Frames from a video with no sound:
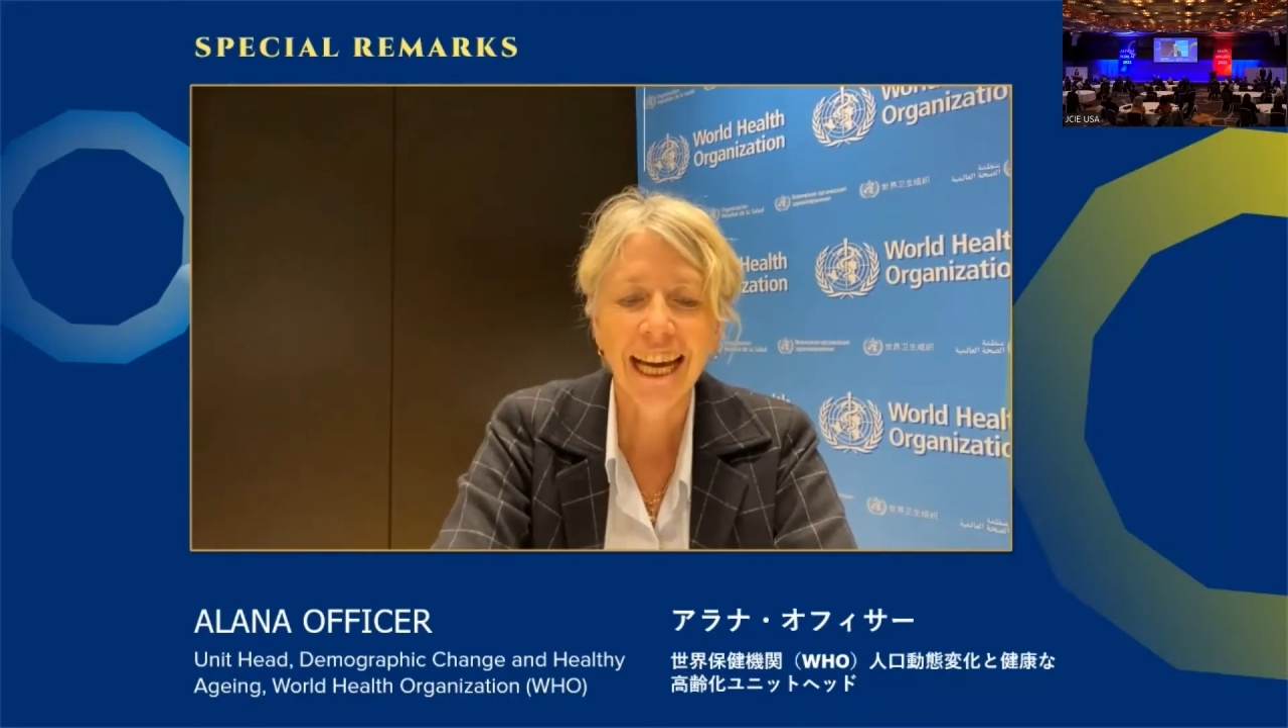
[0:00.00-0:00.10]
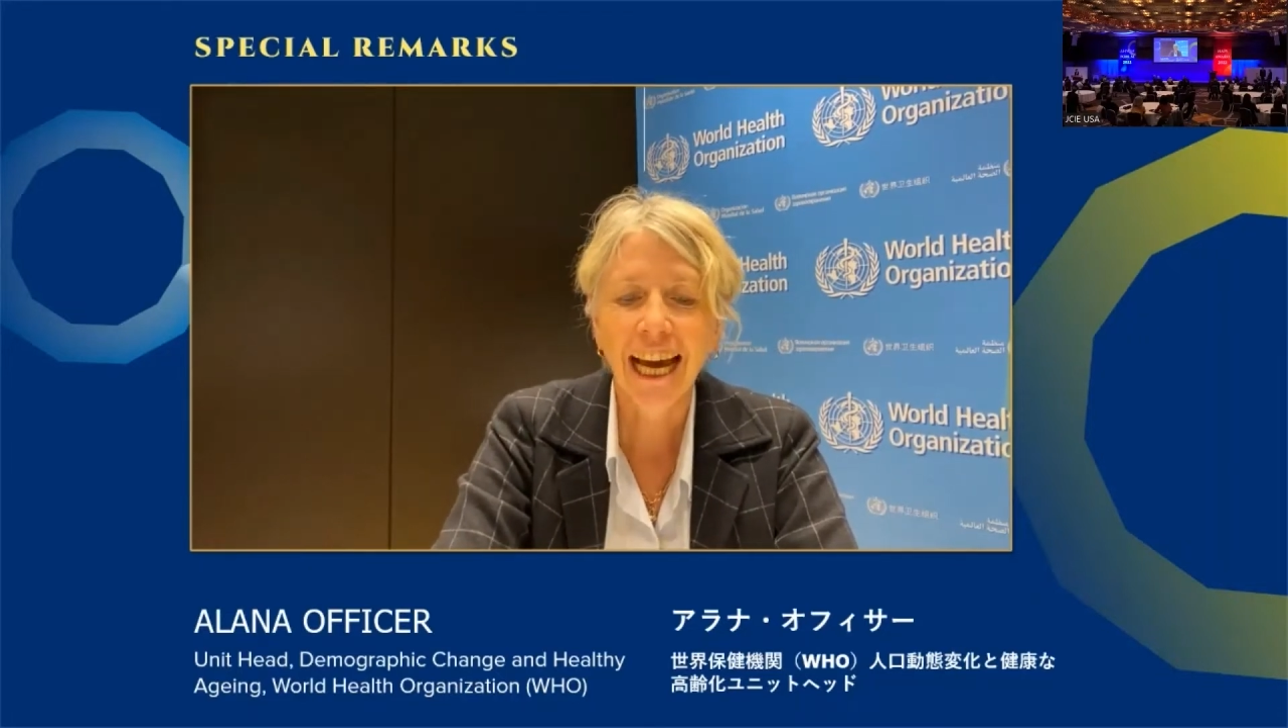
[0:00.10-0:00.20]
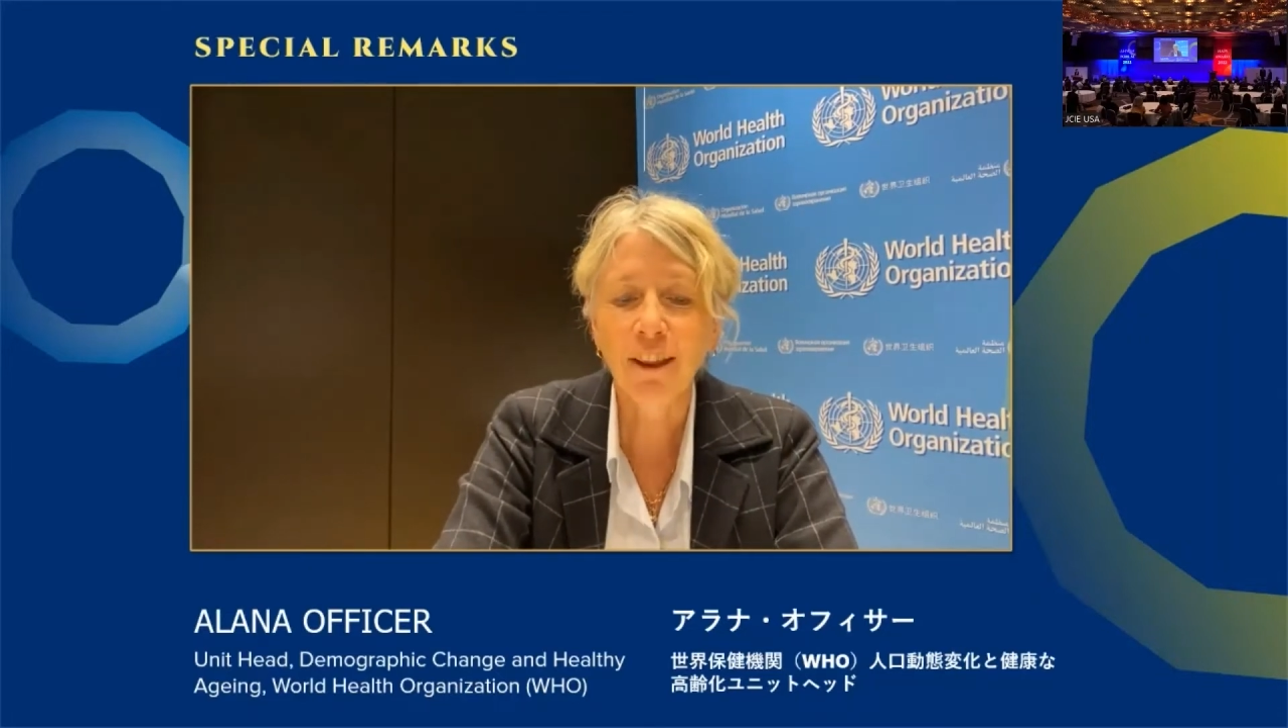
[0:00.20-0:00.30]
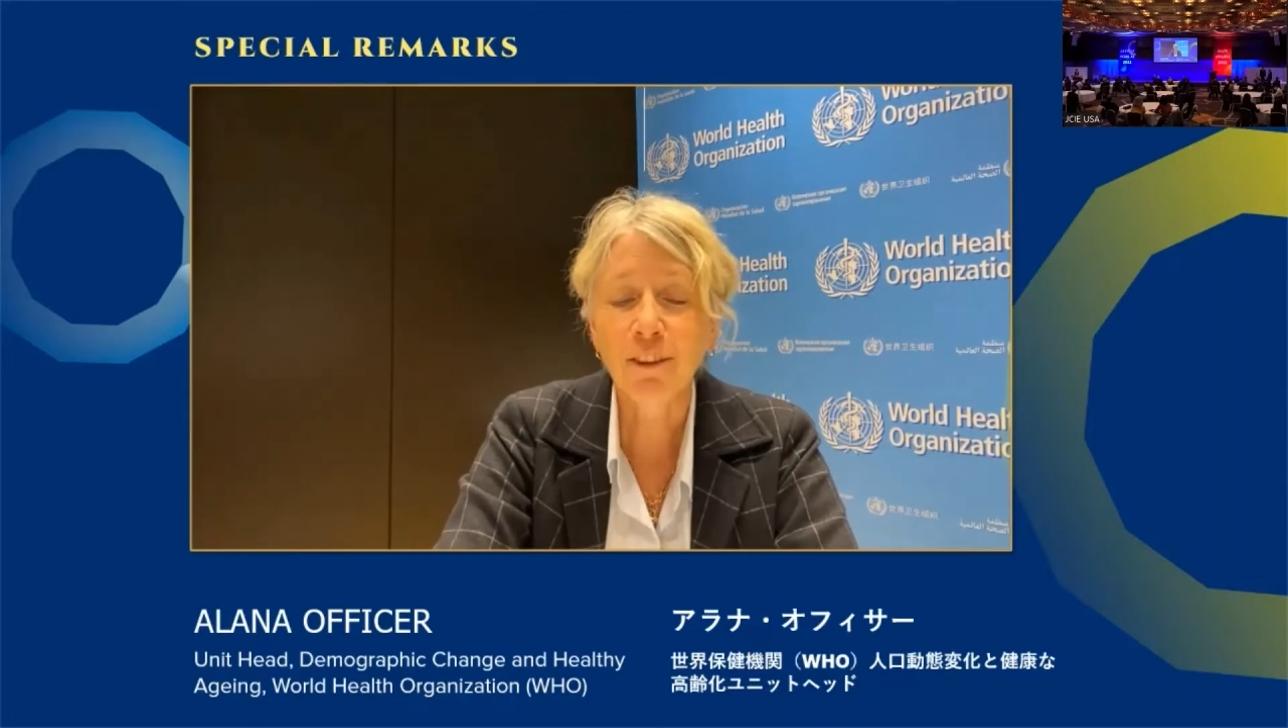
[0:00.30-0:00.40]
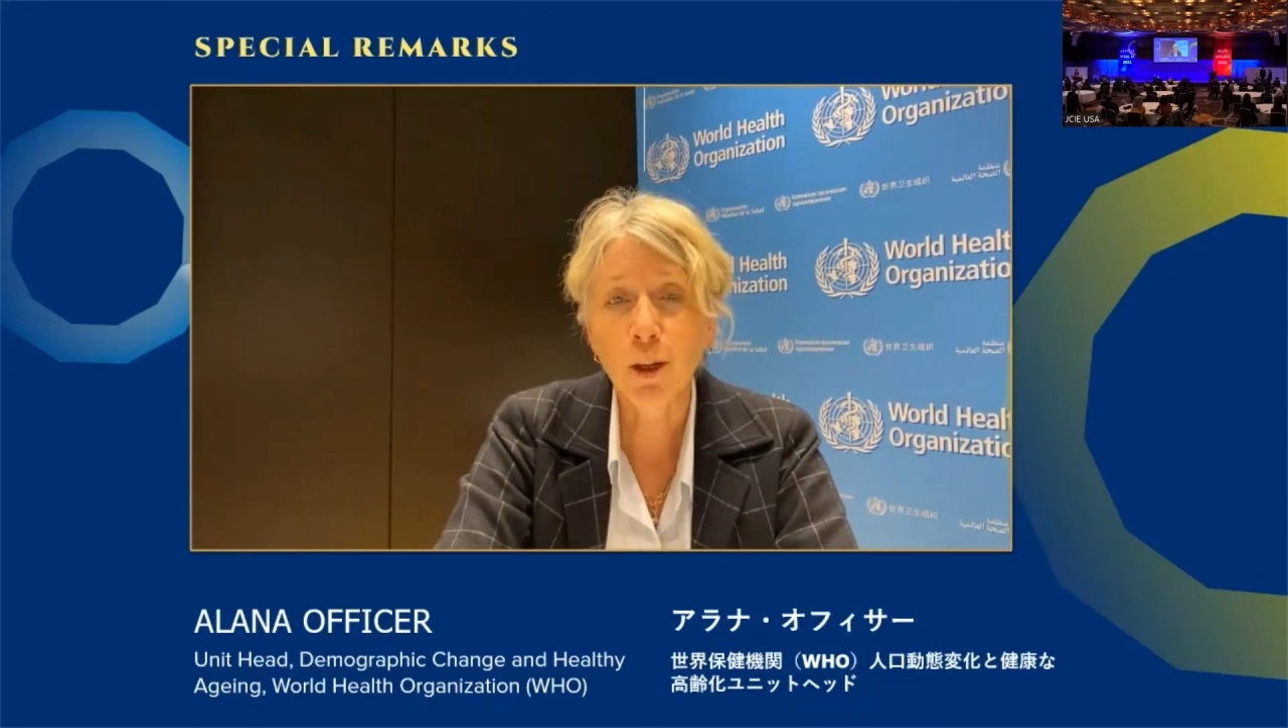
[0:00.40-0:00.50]

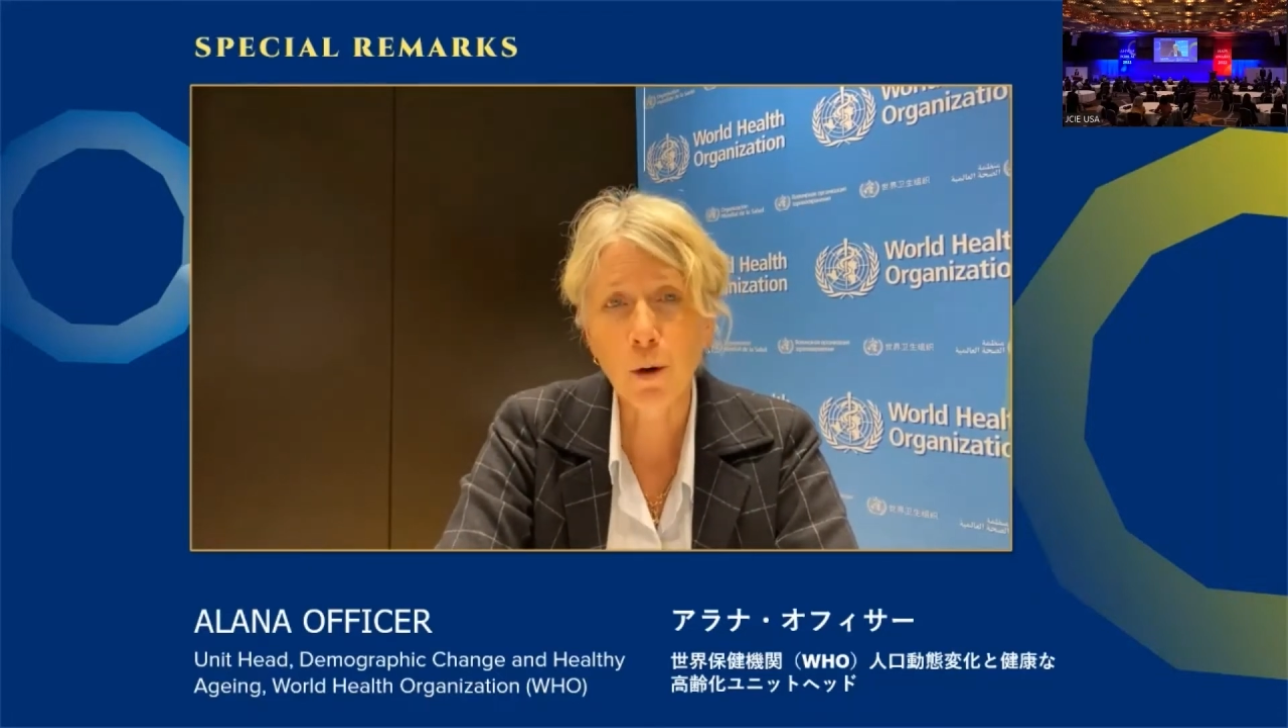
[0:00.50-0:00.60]
and the